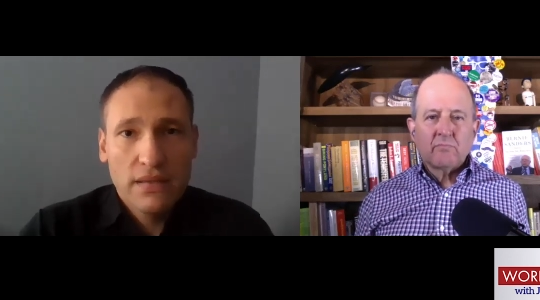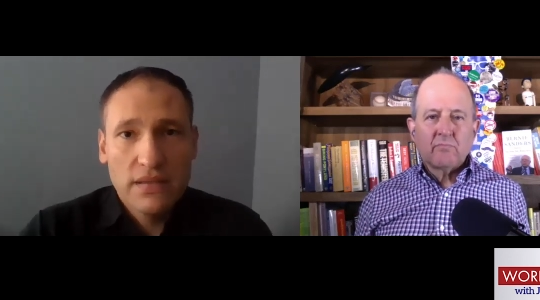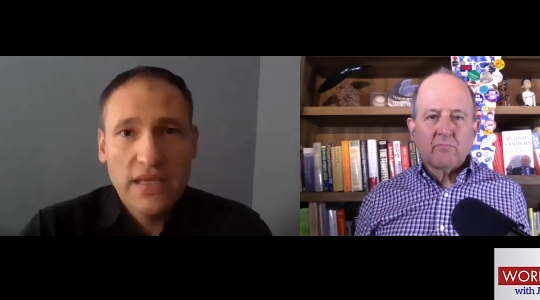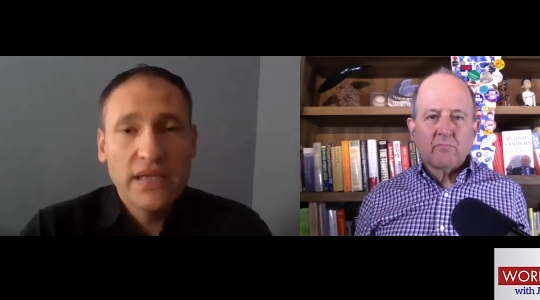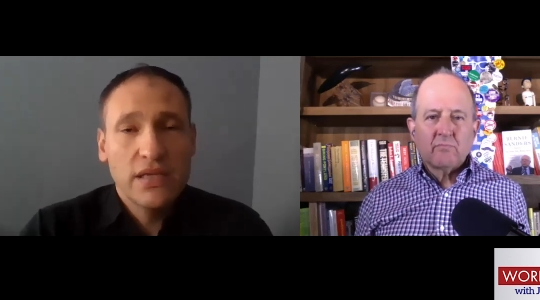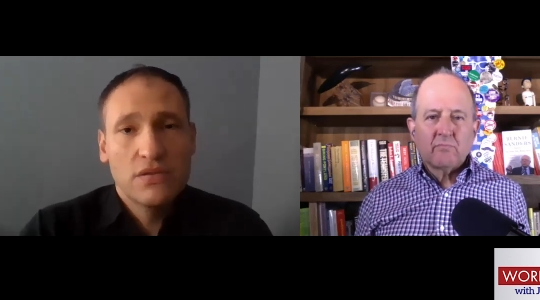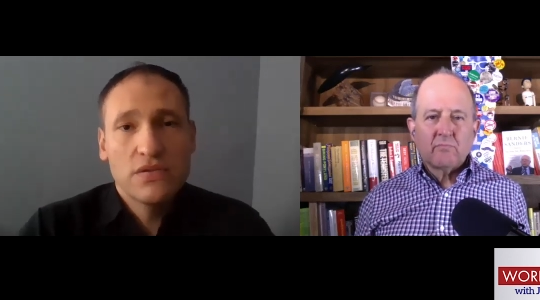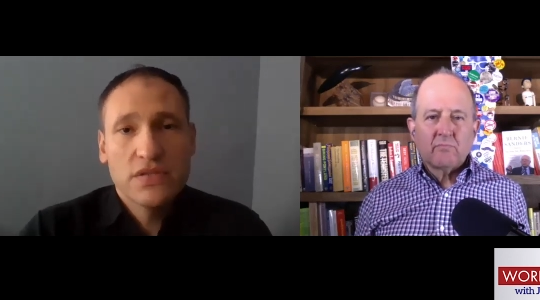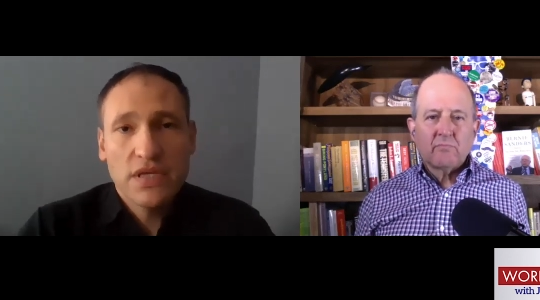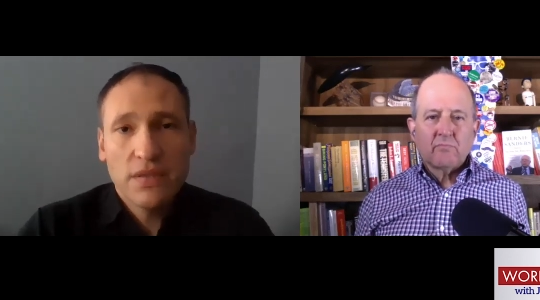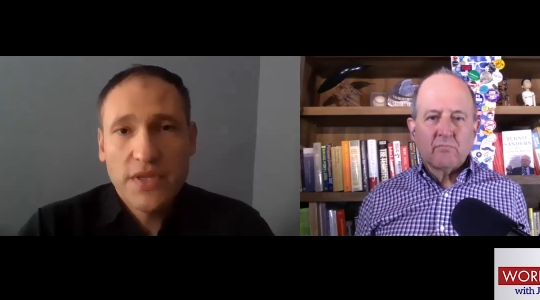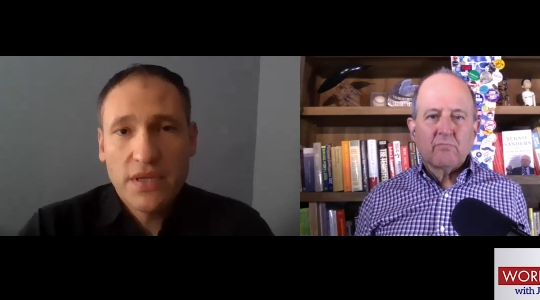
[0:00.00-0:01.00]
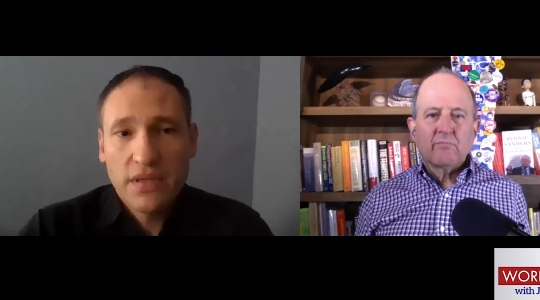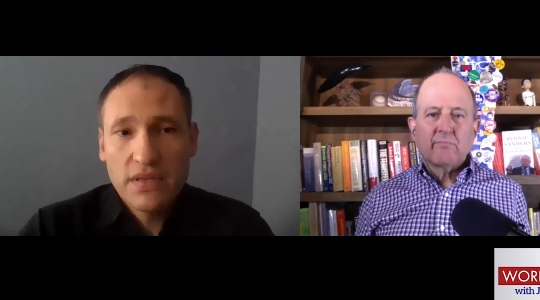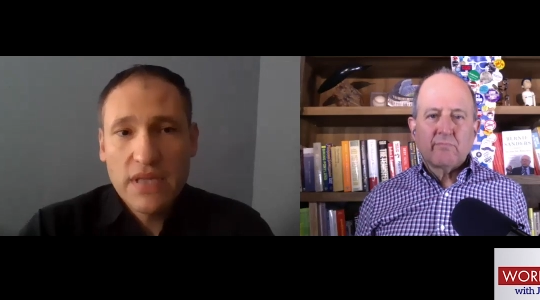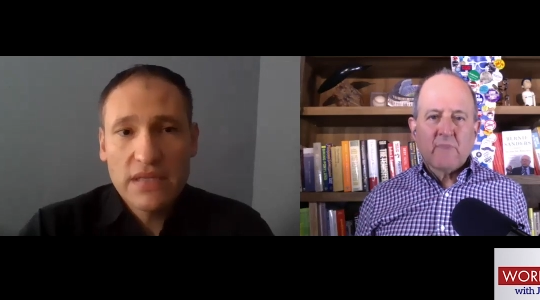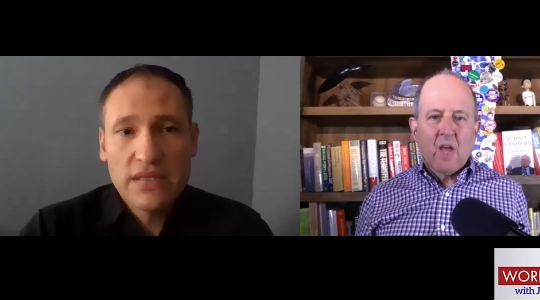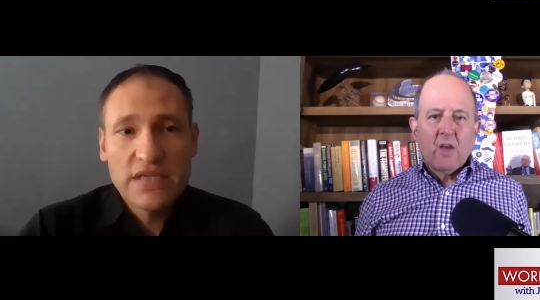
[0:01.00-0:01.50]
Speaker 1: they need to do something,
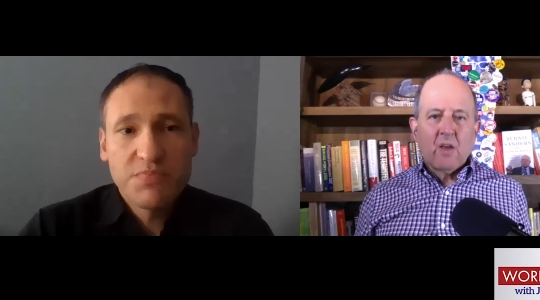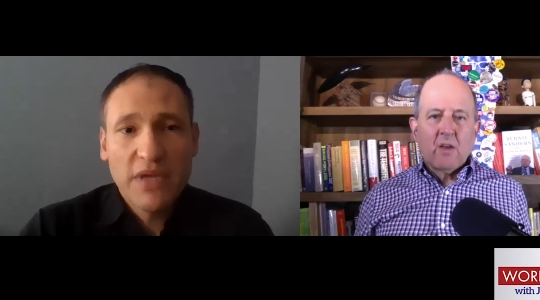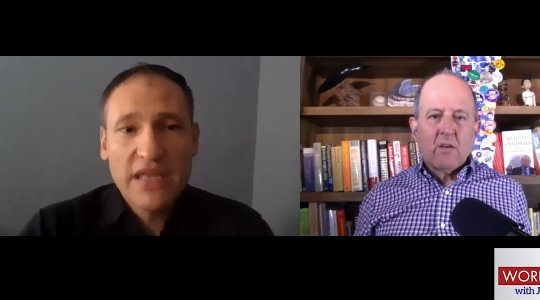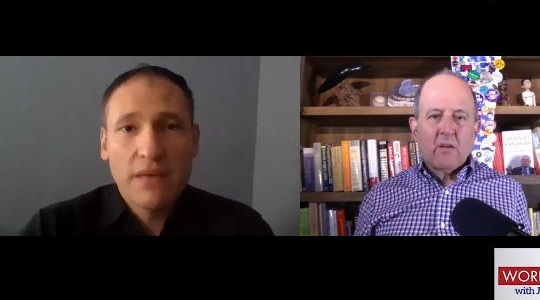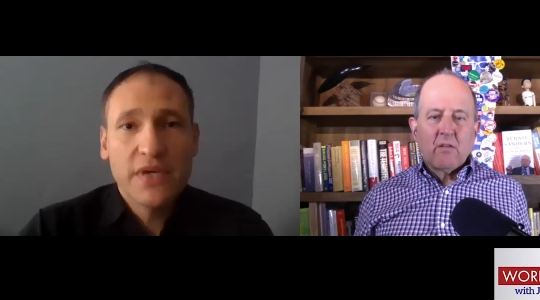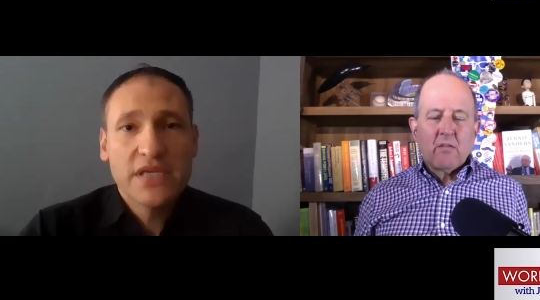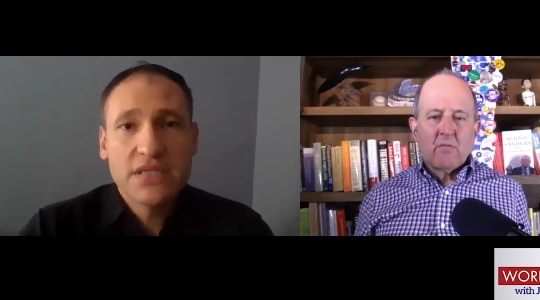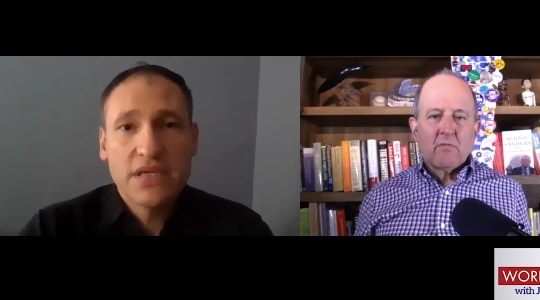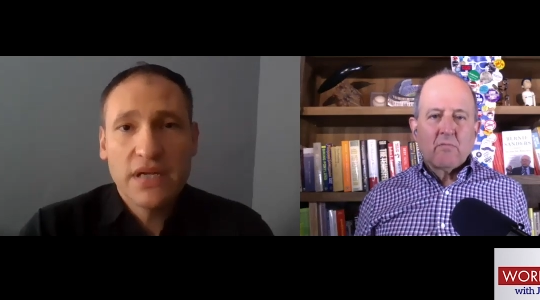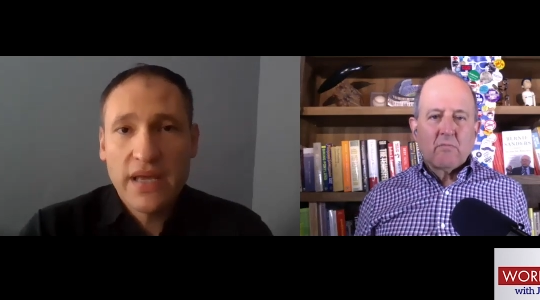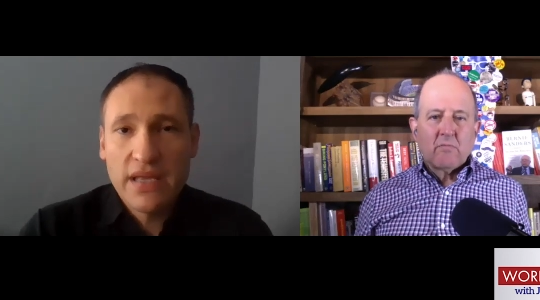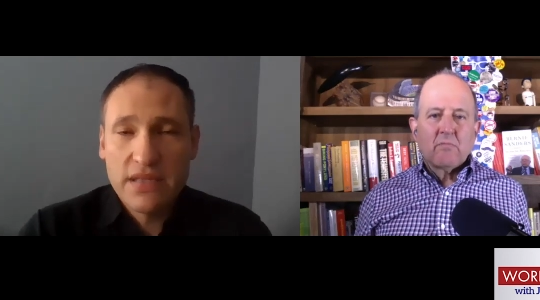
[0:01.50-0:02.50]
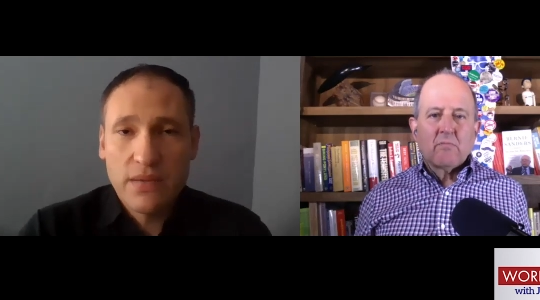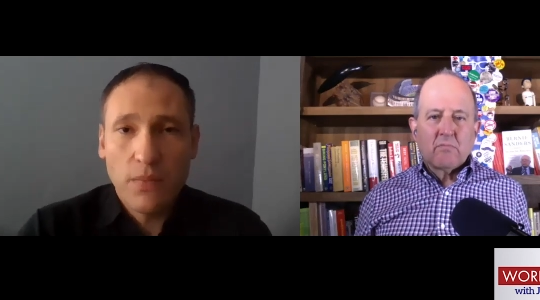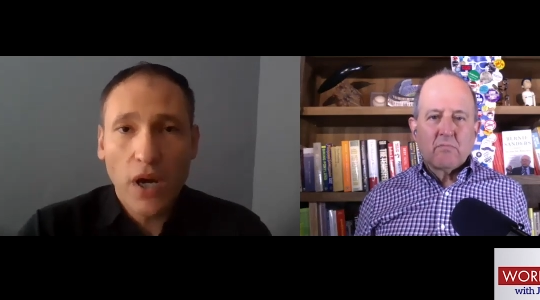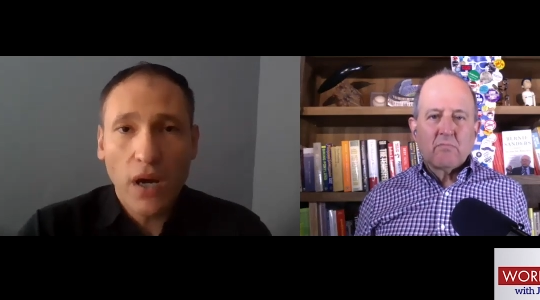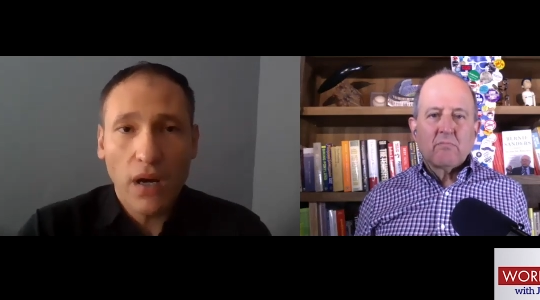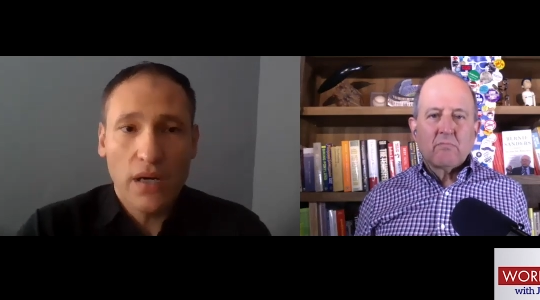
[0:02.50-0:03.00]
that this pandemic is going to hit
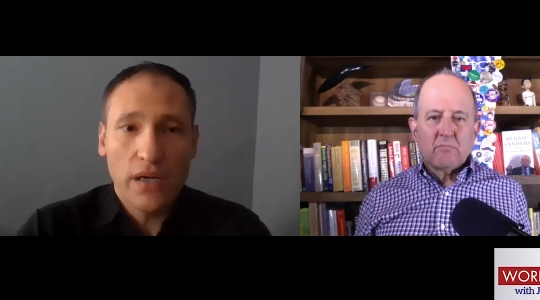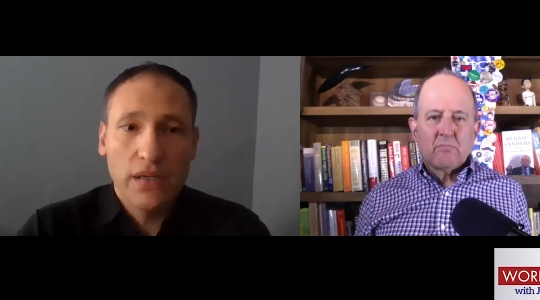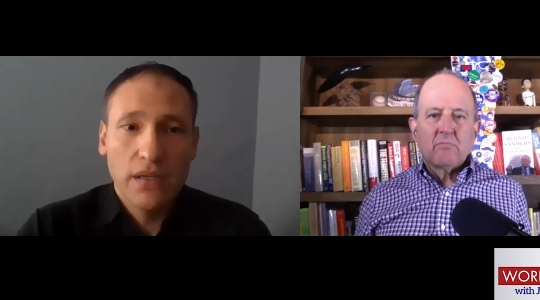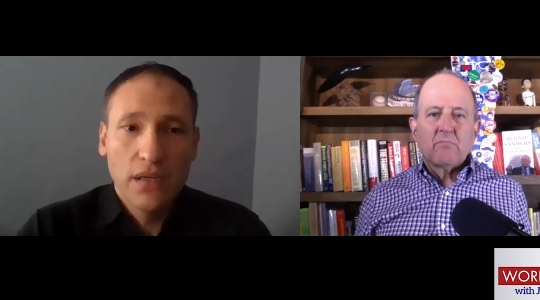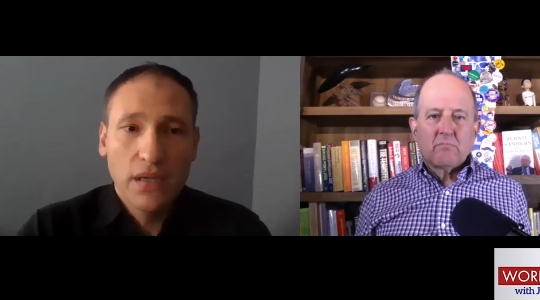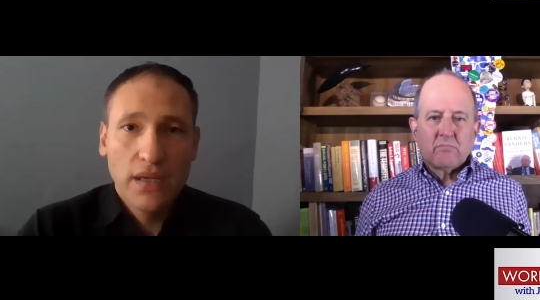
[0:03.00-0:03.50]
them hard